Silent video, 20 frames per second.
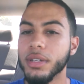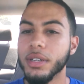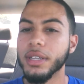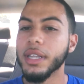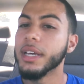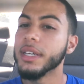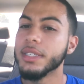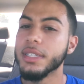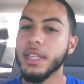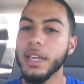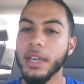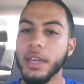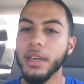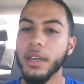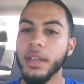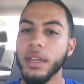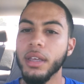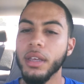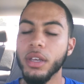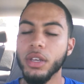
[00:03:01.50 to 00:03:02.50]
the next day.
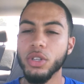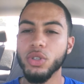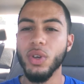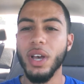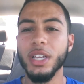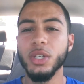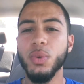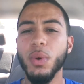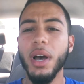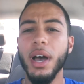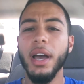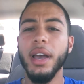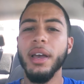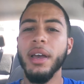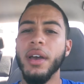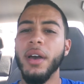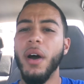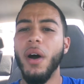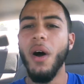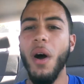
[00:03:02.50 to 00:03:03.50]
So that's why
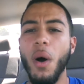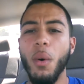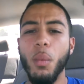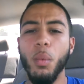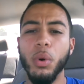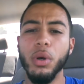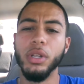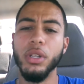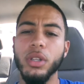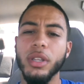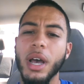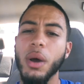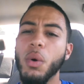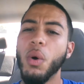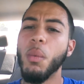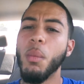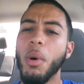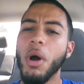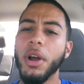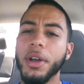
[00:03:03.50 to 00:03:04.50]
um, with
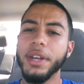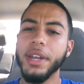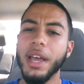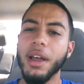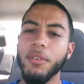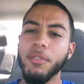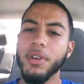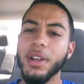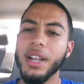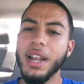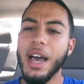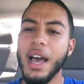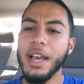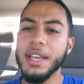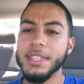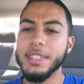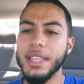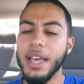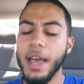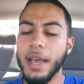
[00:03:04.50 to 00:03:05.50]
network marketing, I
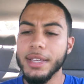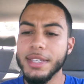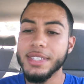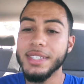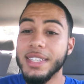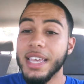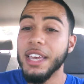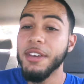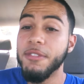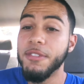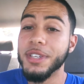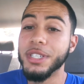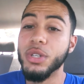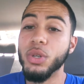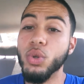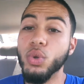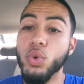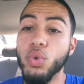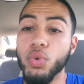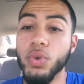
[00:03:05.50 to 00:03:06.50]
realized that safe is
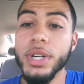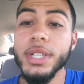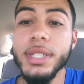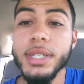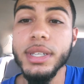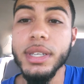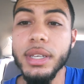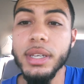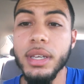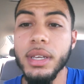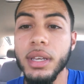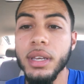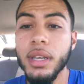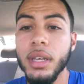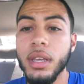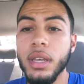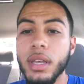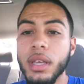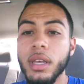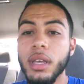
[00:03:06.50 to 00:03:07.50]
the new risky.
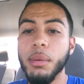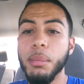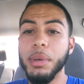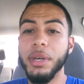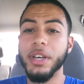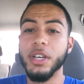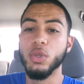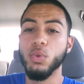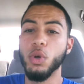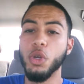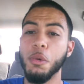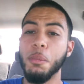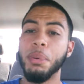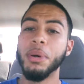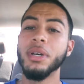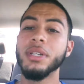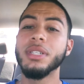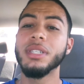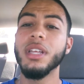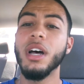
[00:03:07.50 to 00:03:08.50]
Because when you
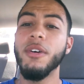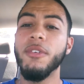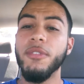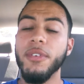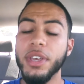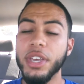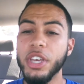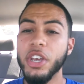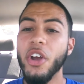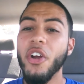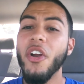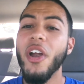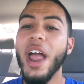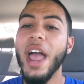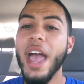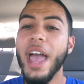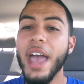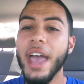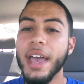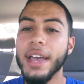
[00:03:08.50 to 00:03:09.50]
put stuff in your
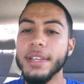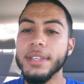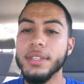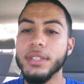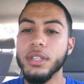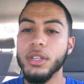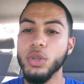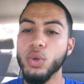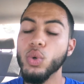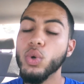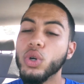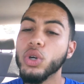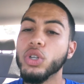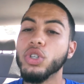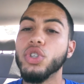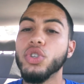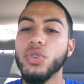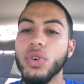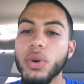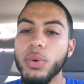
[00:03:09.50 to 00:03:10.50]
hands, you
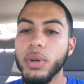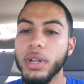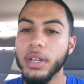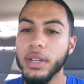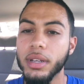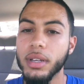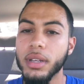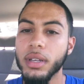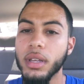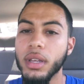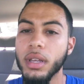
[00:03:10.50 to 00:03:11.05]
control it.